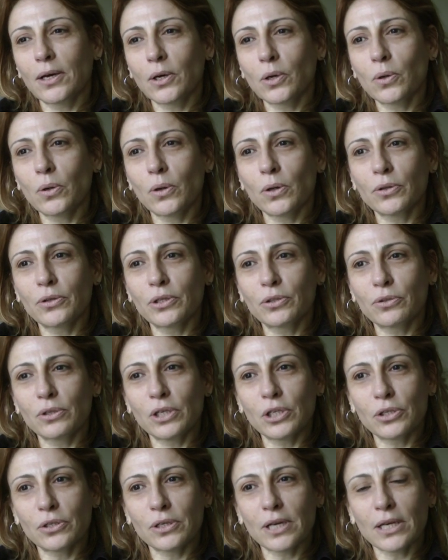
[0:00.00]
called the
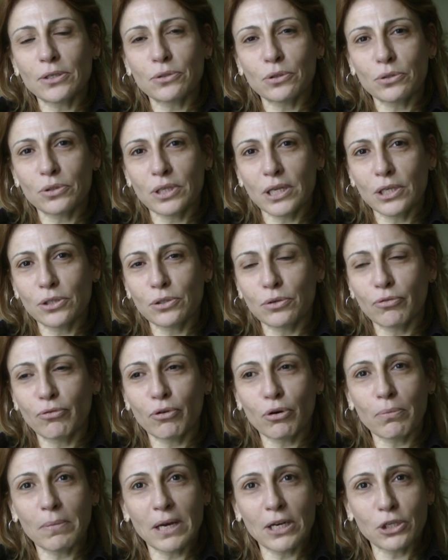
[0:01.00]
Tunisian Association
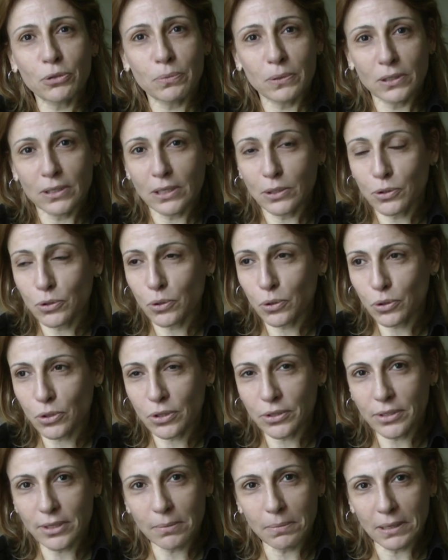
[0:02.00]
for Management and
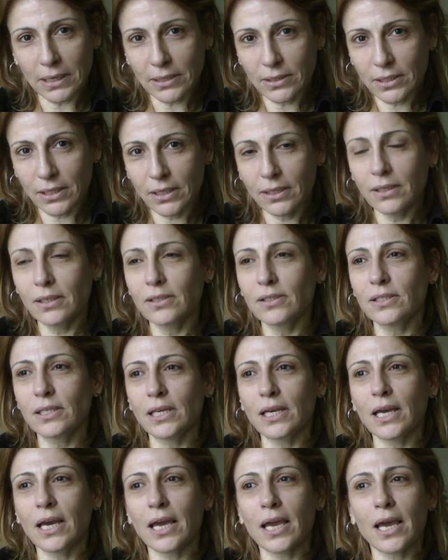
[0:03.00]
Social Stability,
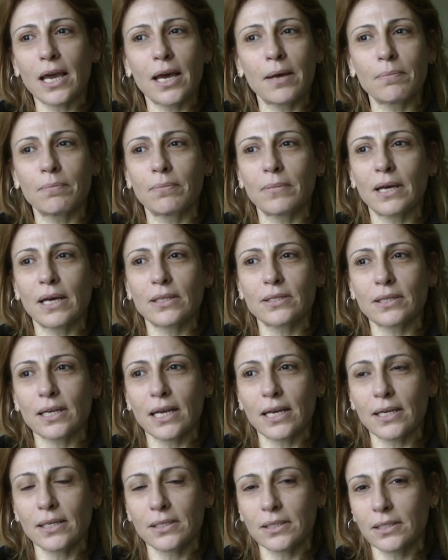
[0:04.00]

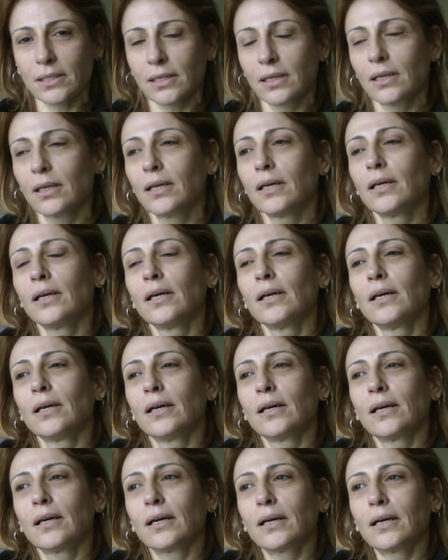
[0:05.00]
TAMSS.
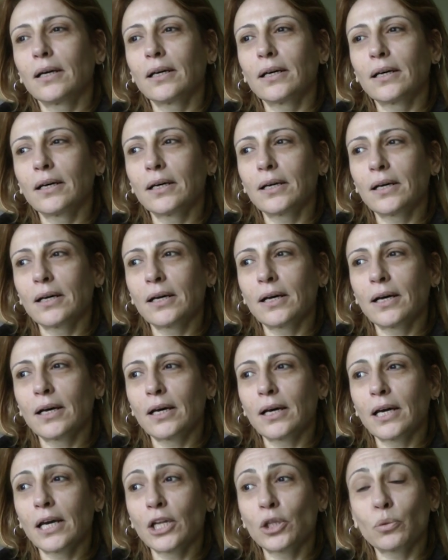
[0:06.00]

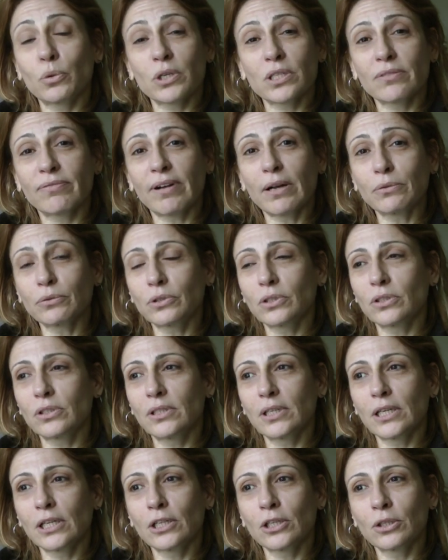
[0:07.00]
It was founded
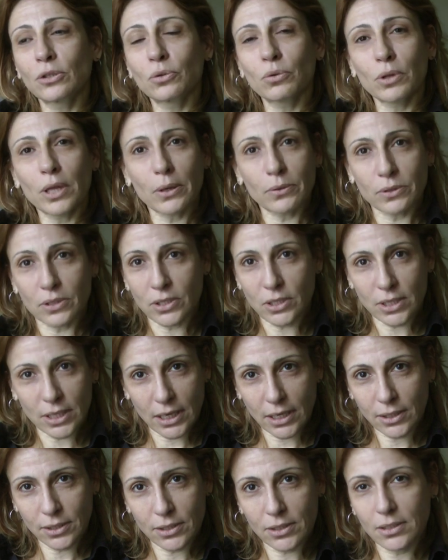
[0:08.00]
in
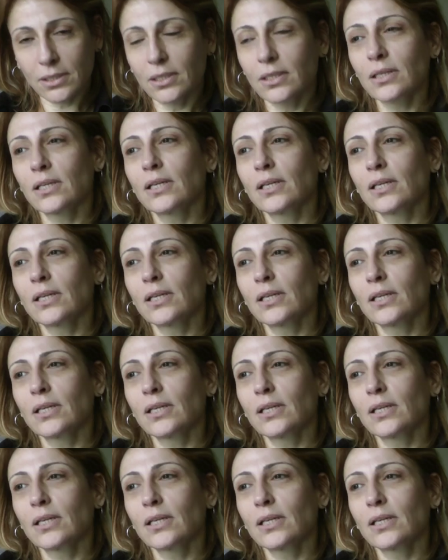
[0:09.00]
2006,